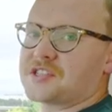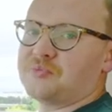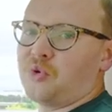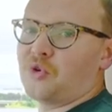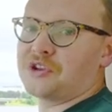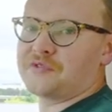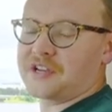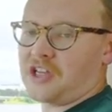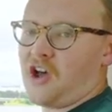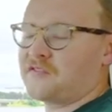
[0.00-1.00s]
supportive,
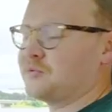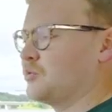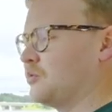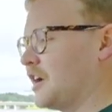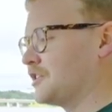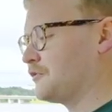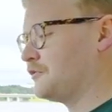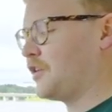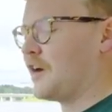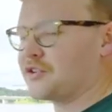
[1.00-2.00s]
and comfortable. I did
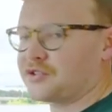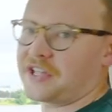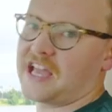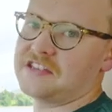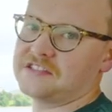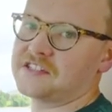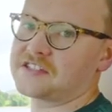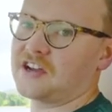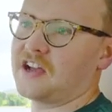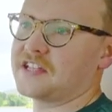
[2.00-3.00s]
500Ks in
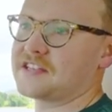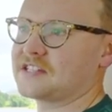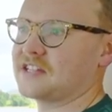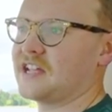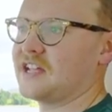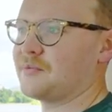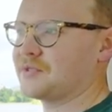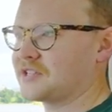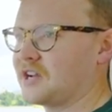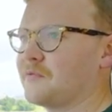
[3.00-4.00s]
this car yesterday and
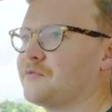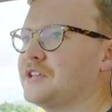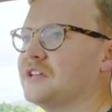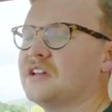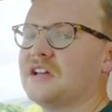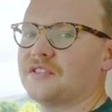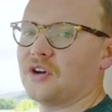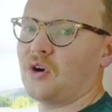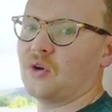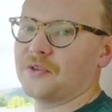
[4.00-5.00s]
was comfy
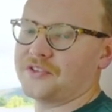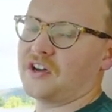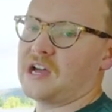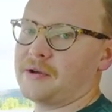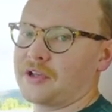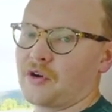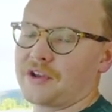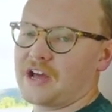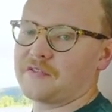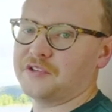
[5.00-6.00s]
the whole time. I
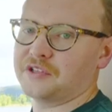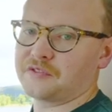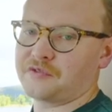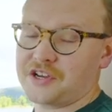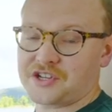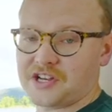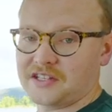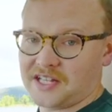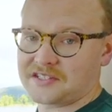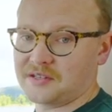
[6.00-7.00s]
got out feeling fresh,
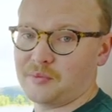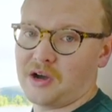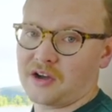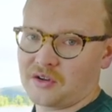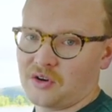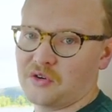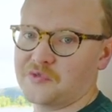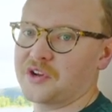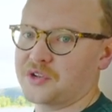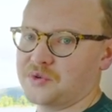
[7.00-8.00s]
and that's the mark
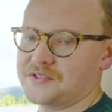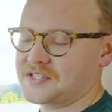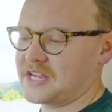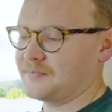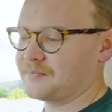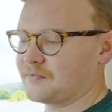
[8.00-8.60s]
of a good seat.